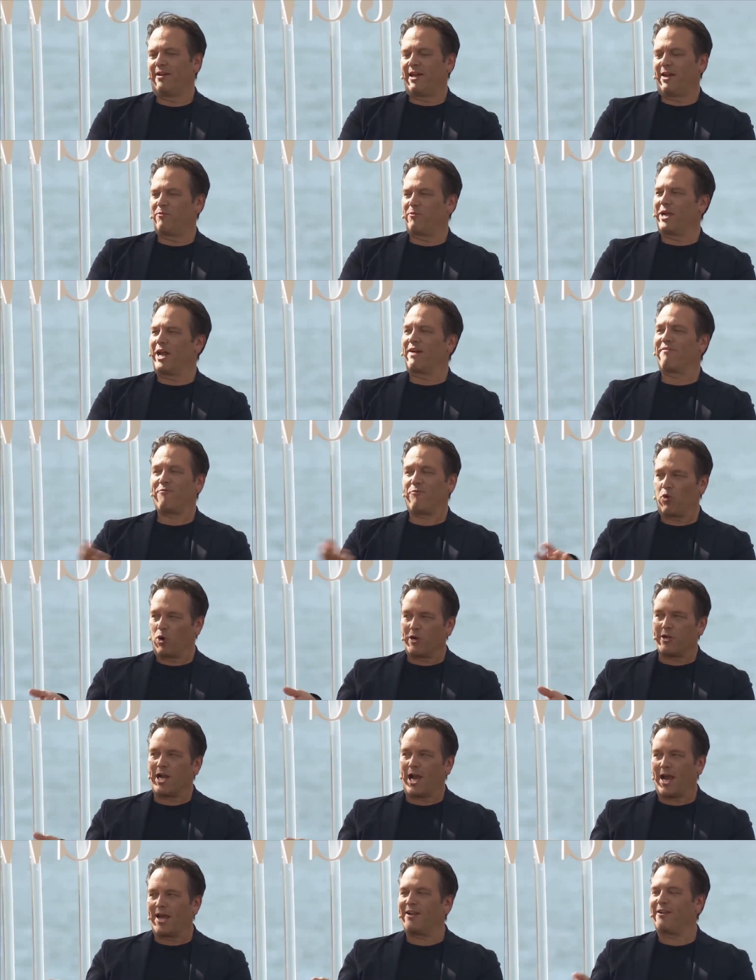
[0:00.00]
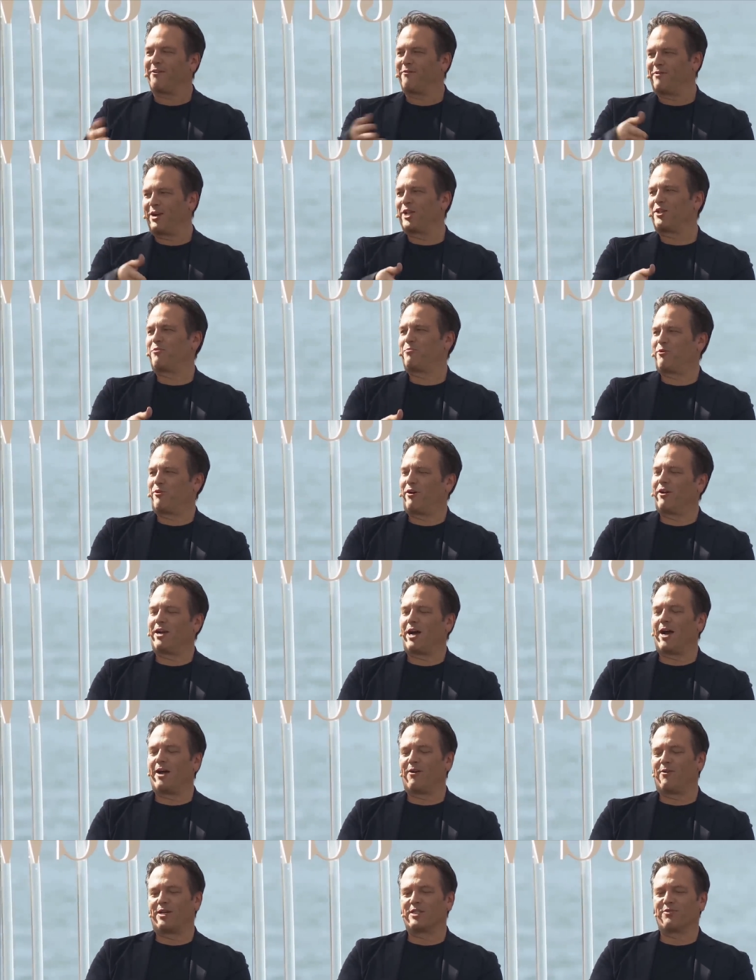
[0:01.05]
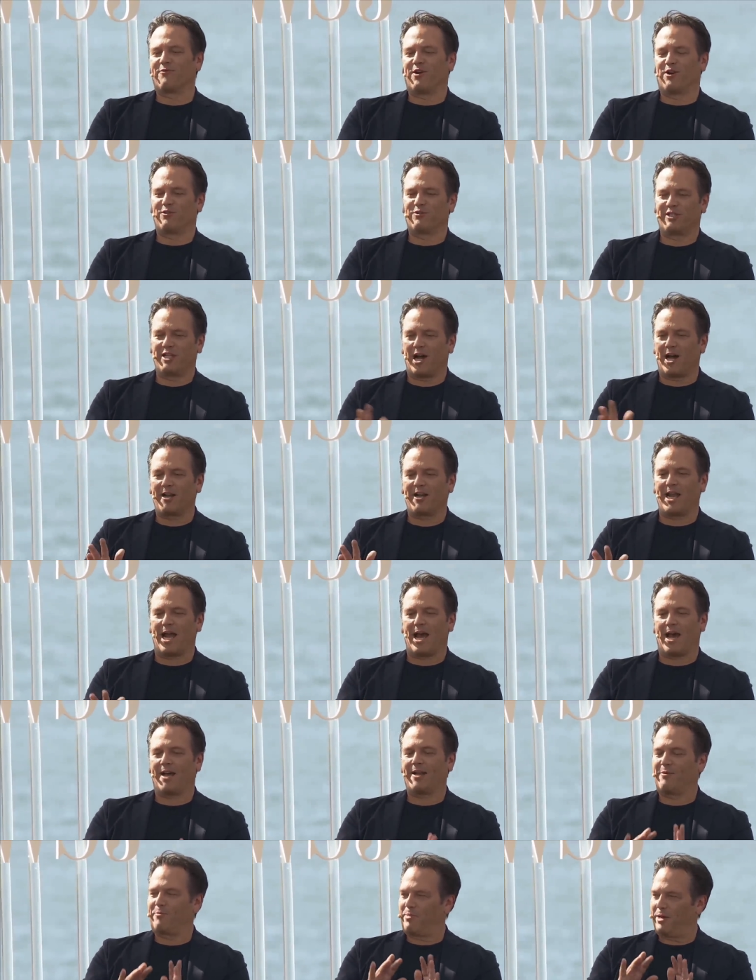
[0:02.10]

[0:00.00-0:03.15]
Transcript: And we have Fortnite available on iOS phones, not an ad,